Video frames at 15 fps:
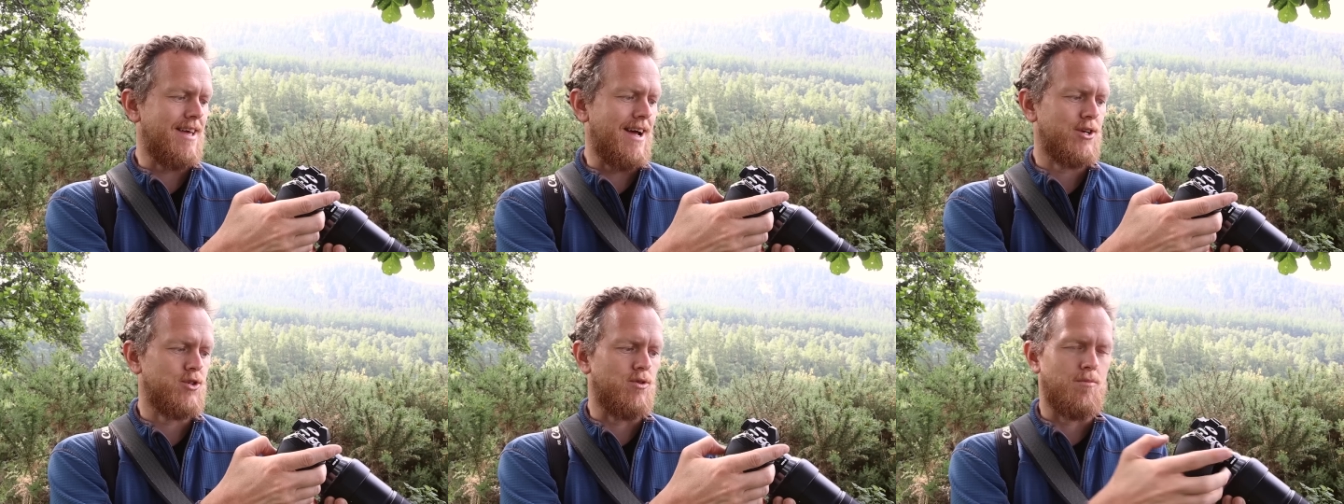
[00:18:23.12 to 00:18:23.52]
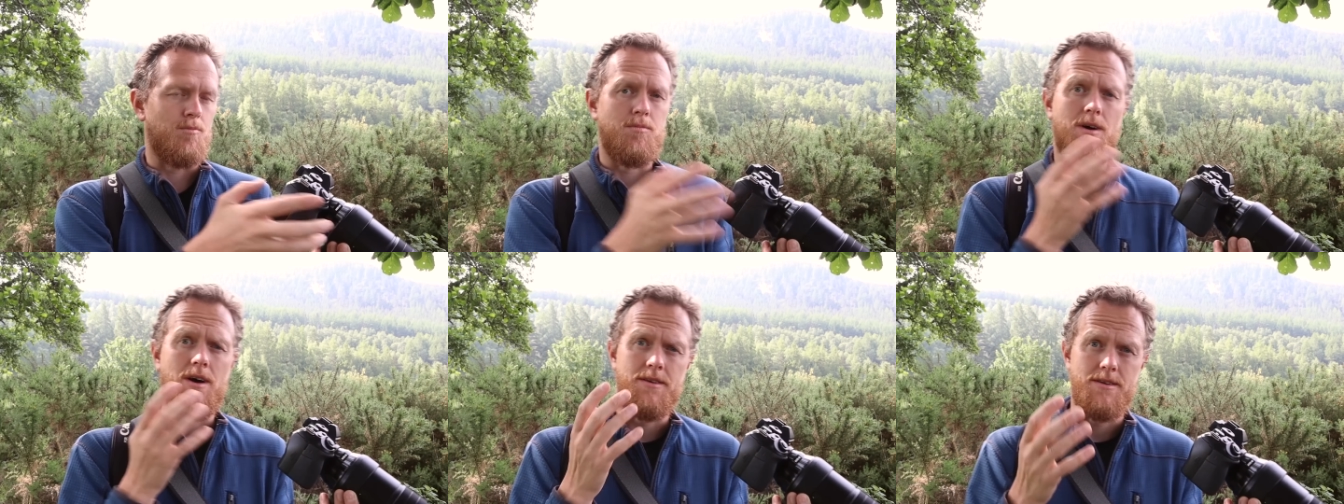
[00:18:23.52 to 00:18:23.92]
actual
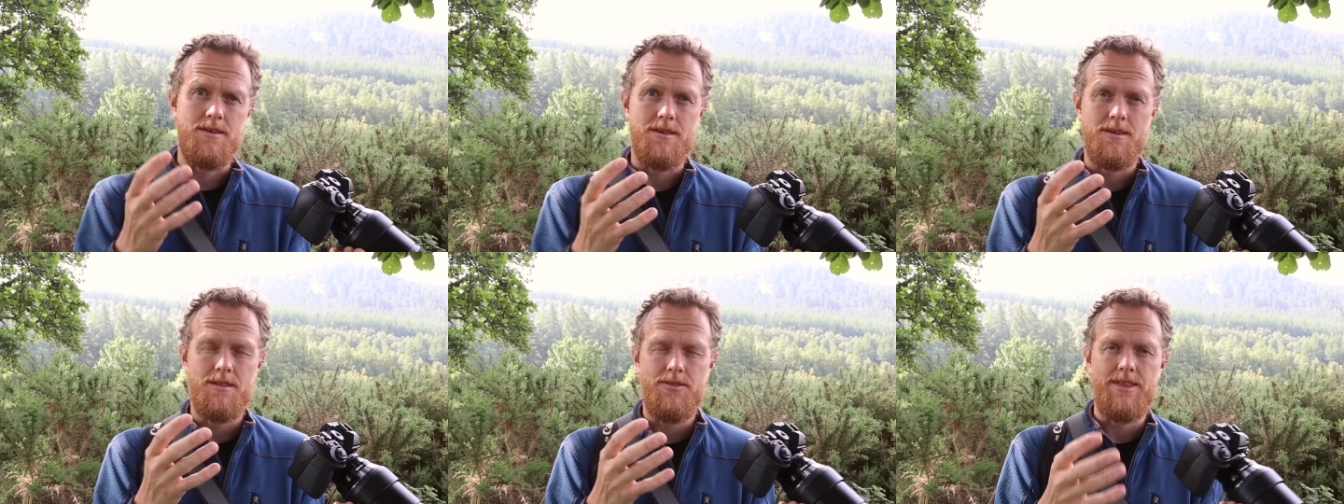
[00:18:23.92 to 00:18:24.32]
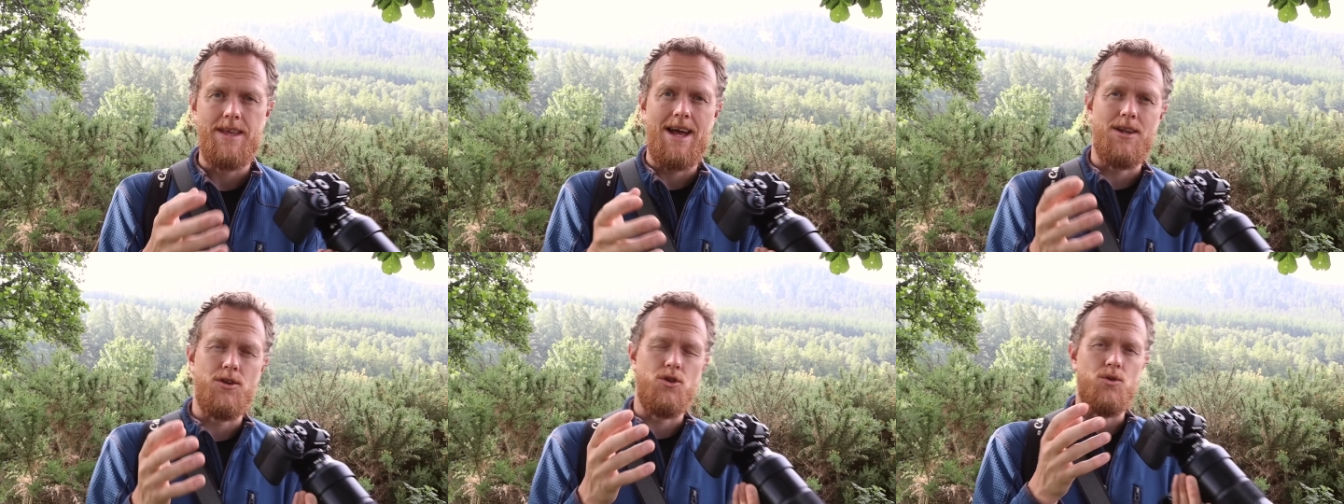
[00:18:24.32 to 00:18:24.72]
button
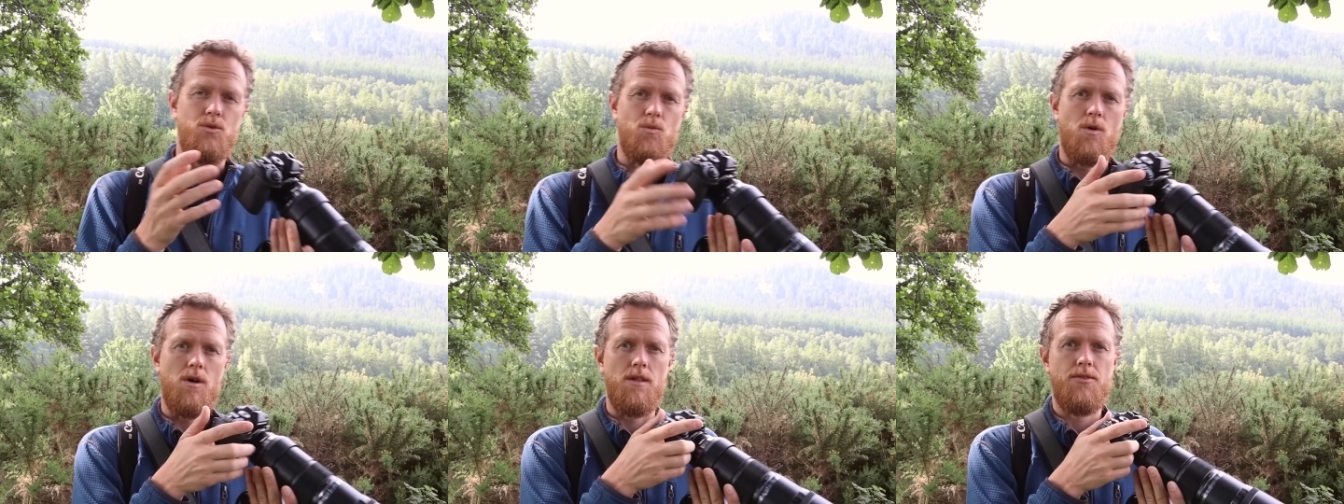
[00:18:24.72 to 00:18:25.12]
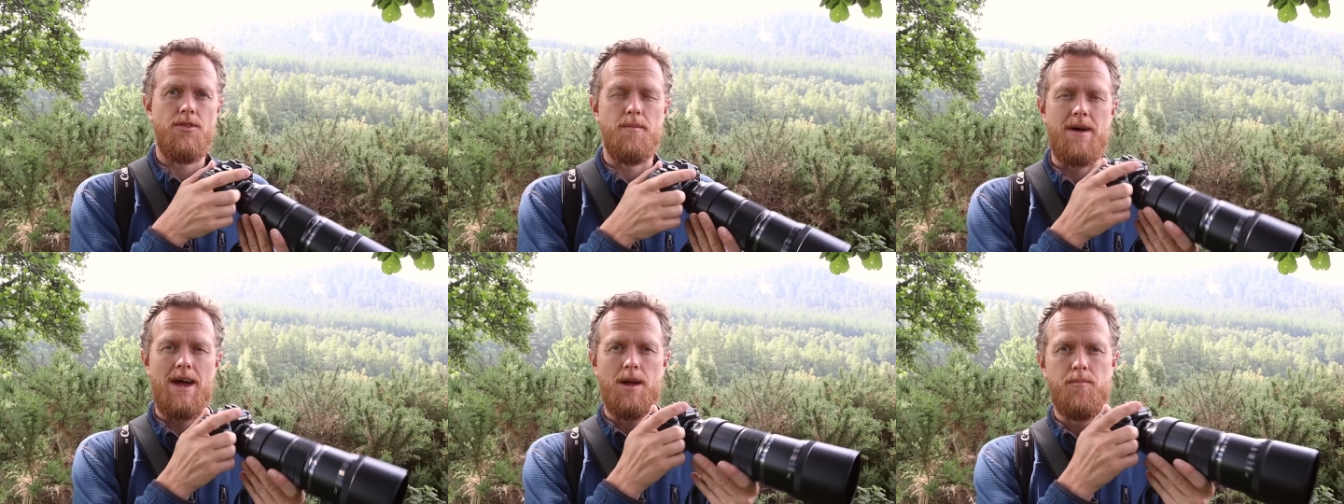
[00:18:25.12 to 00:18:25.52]
that you want
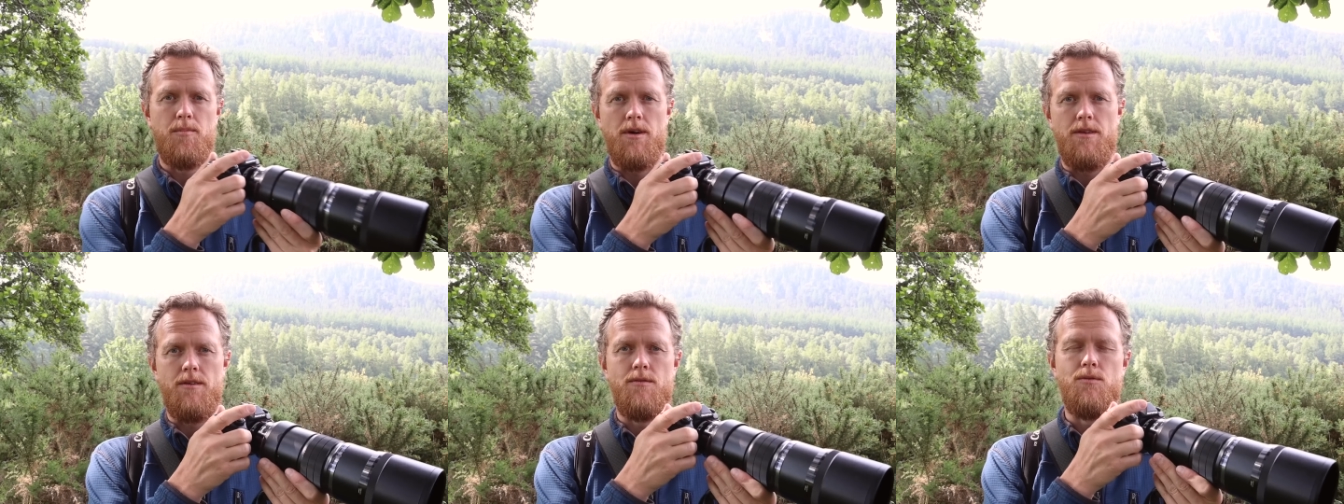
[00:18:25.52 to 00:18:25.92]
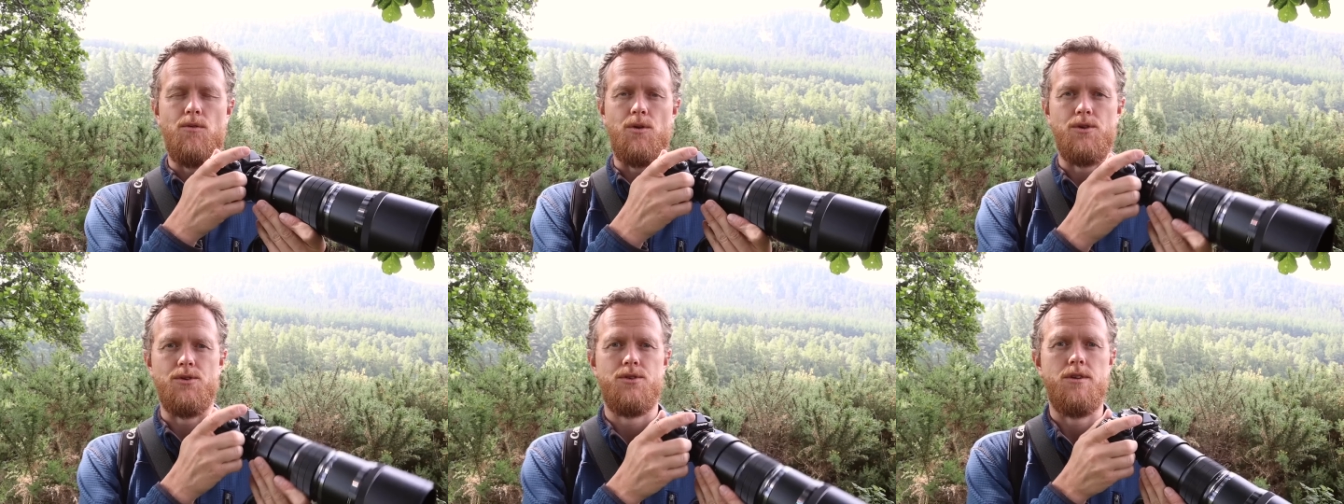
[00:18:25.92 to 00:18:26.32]
the back button
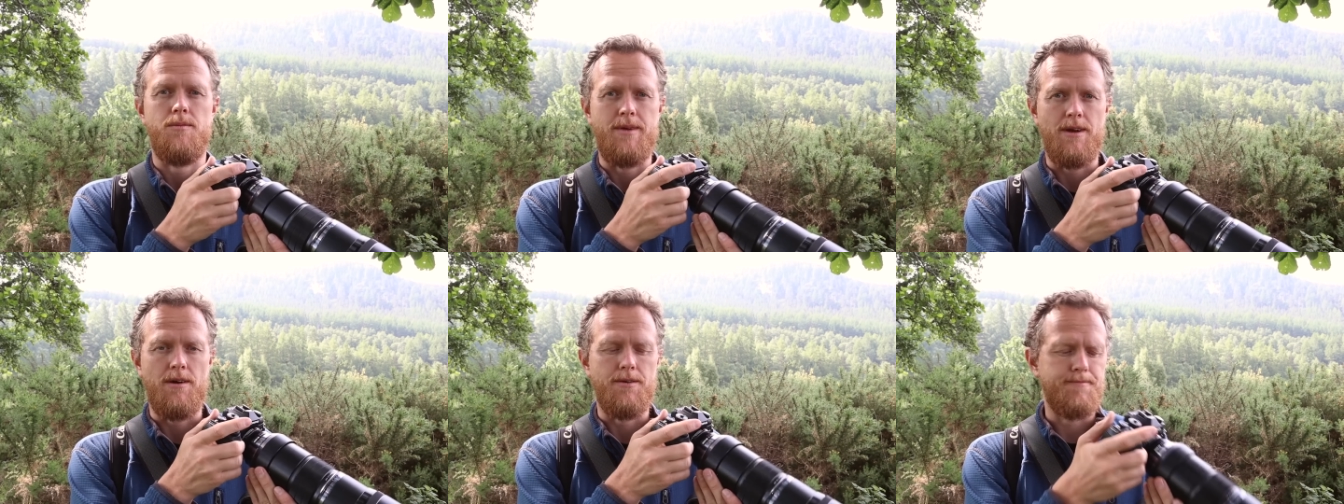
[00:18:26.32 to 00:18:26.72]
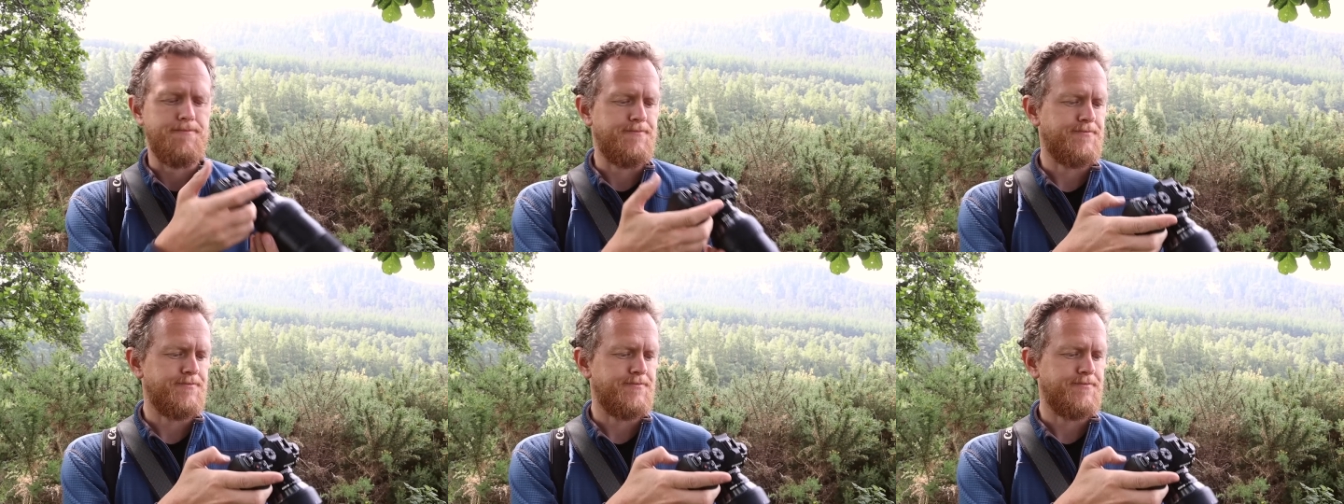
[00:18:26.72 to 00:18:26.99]
focus to be on.